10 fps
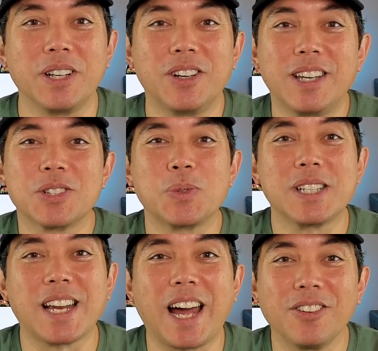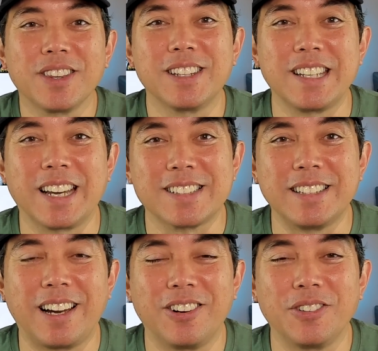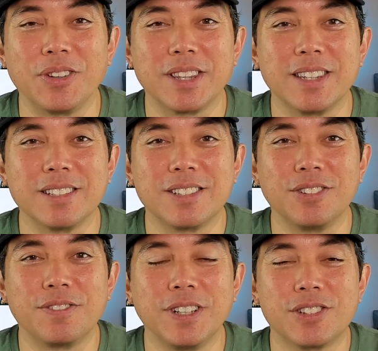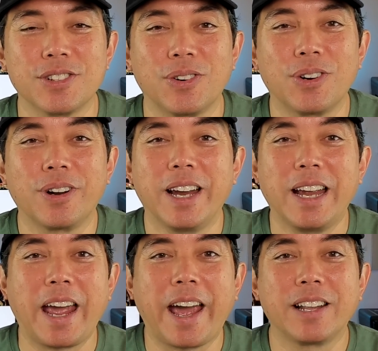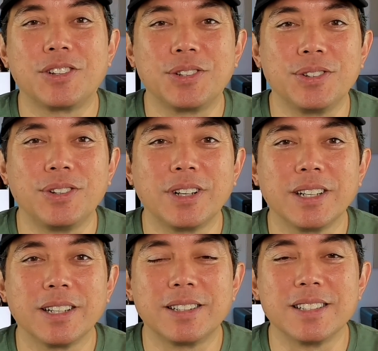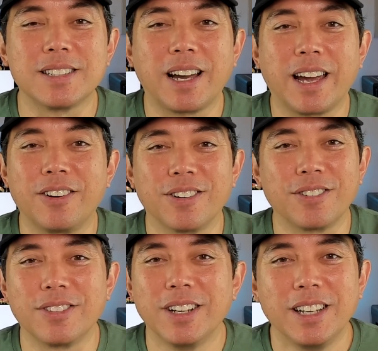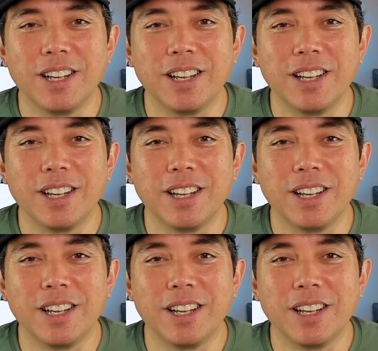but you can switch out the text now with this new feature or add to a uh, design or